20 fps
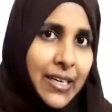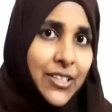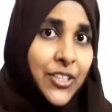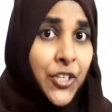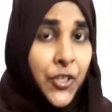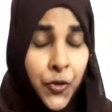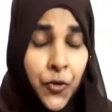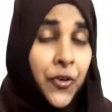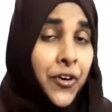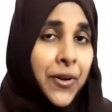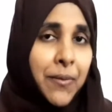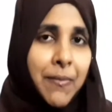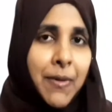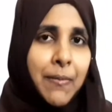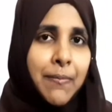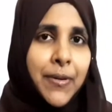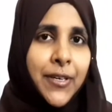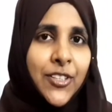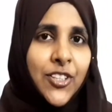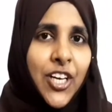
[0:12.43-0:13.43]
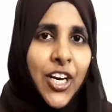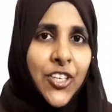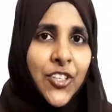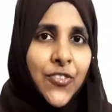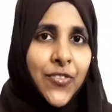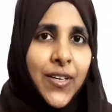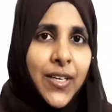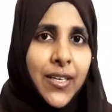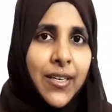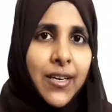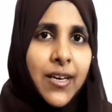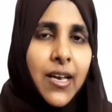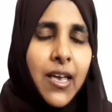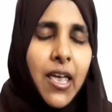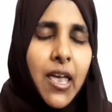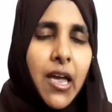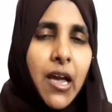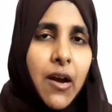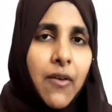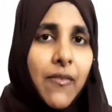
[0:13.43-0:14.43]
Did you remember that one?
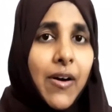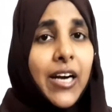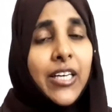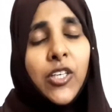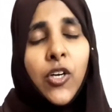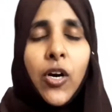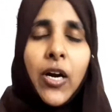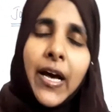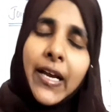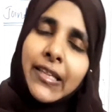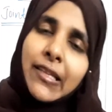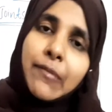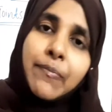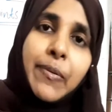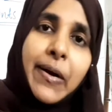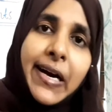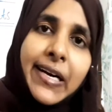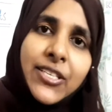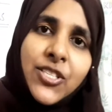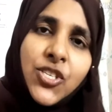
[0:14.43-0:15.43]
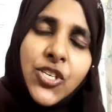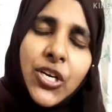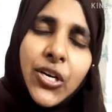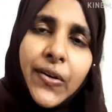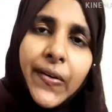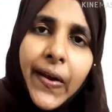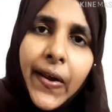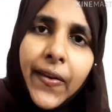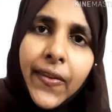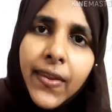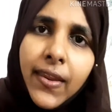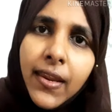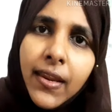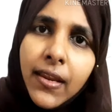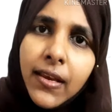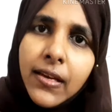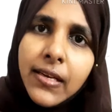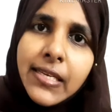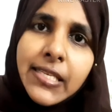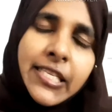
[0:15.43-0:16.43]
What all are the parts, children?
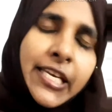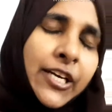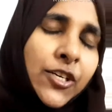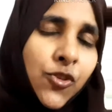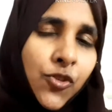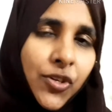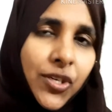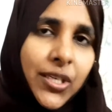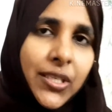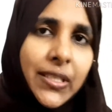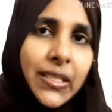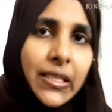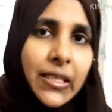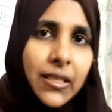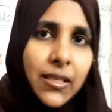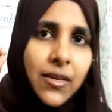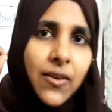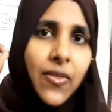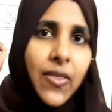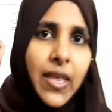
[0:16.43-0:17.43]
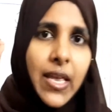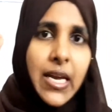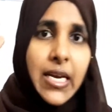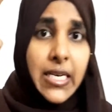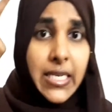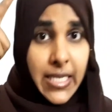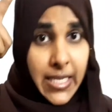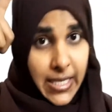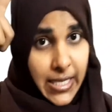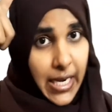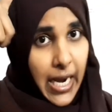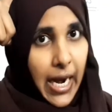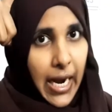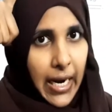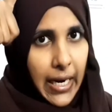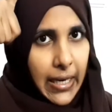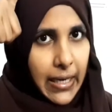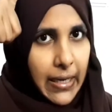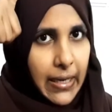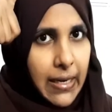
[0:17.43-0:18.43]
Say together.
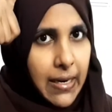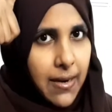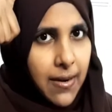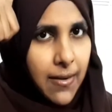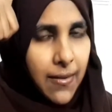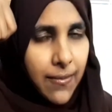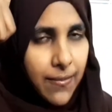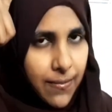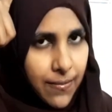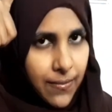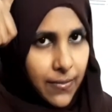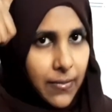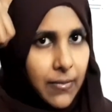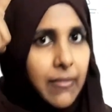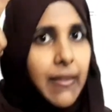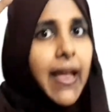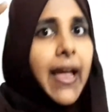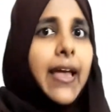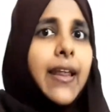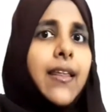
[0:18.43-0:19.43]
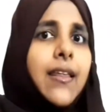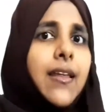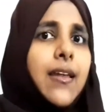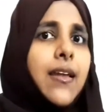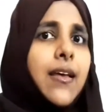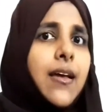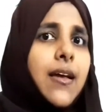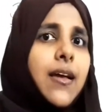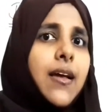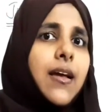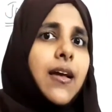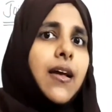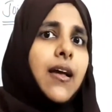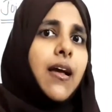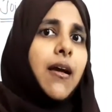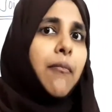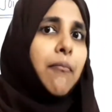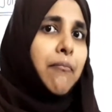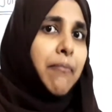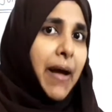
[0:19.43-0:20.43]
Skull, then
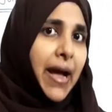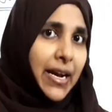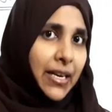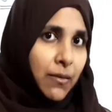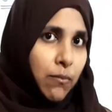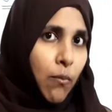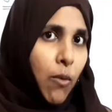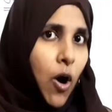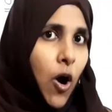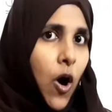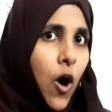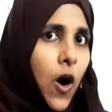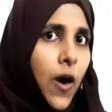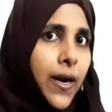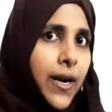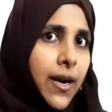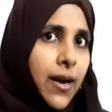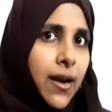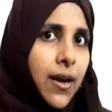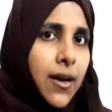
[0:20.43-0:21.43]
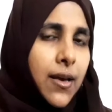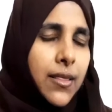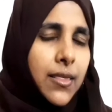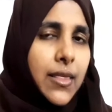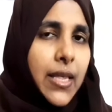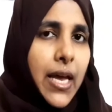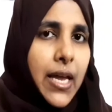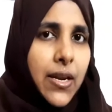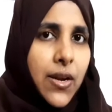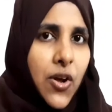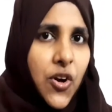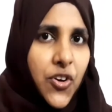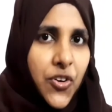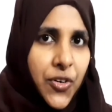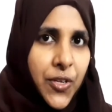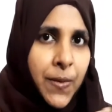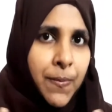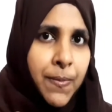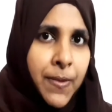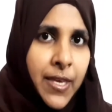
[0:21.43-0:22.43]
backbone, then
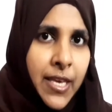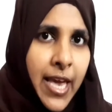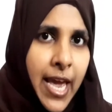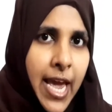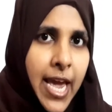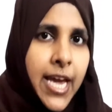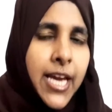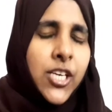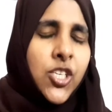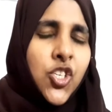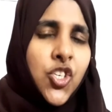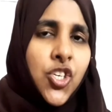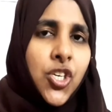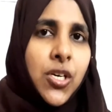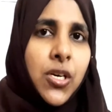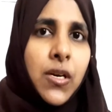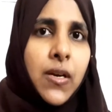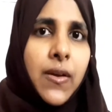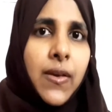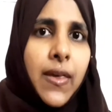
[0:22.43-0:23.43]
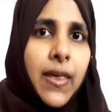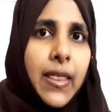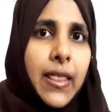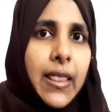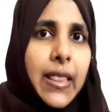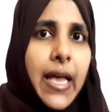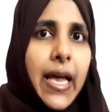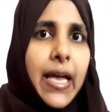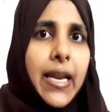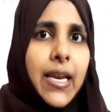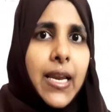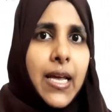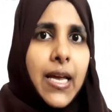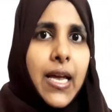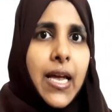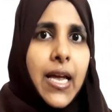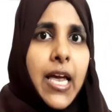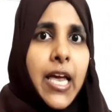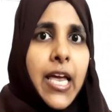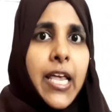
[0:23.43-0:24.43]
rib cage, then
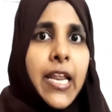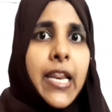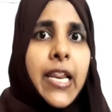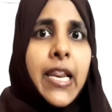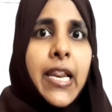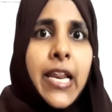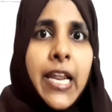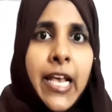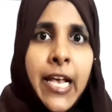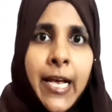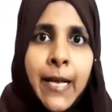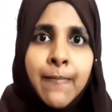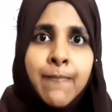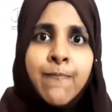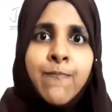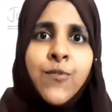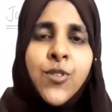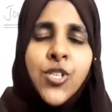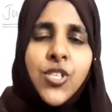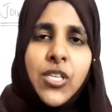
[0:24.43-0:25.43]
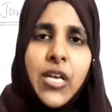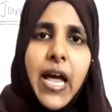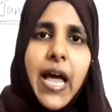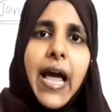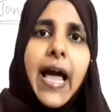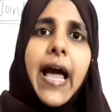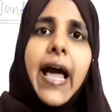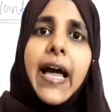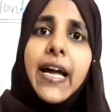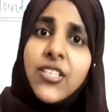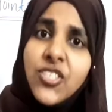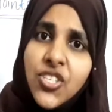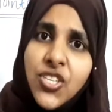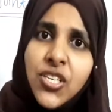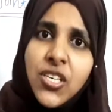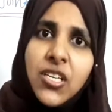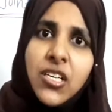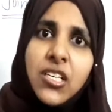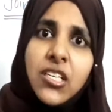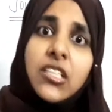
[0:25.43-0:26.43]
limbs and
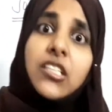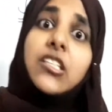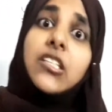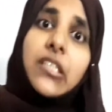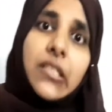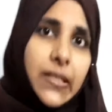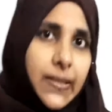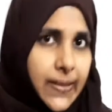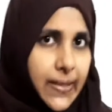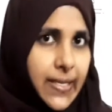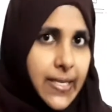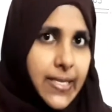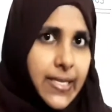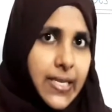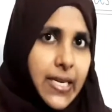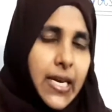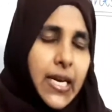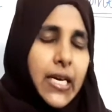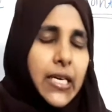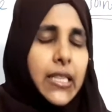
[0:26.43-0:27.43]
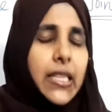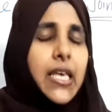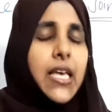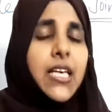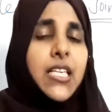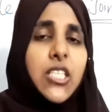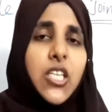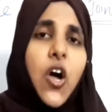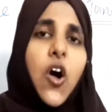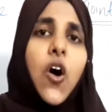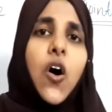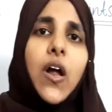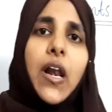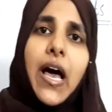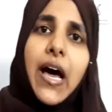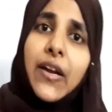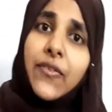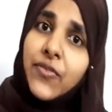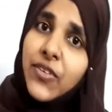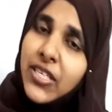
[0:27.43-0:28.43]
girdles. These all
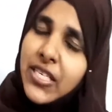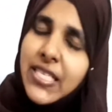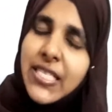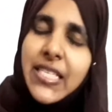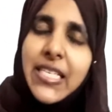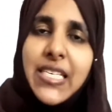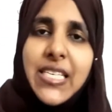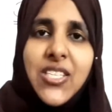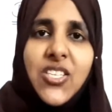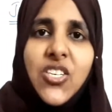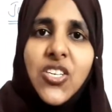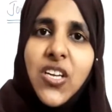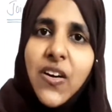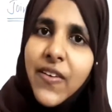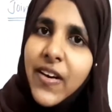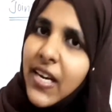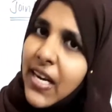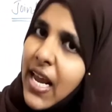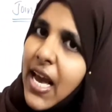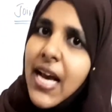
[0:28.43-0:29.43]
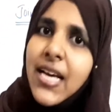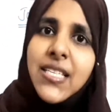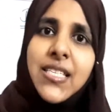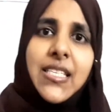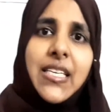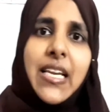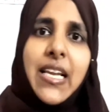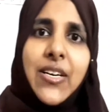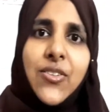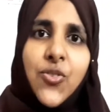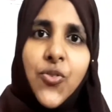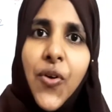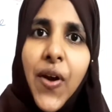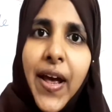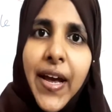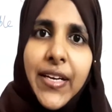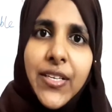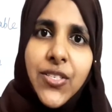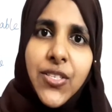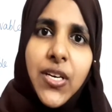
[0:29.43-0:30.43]
are we discussed in our last class,
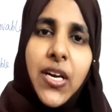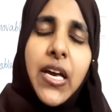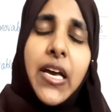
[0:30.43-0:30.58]
right?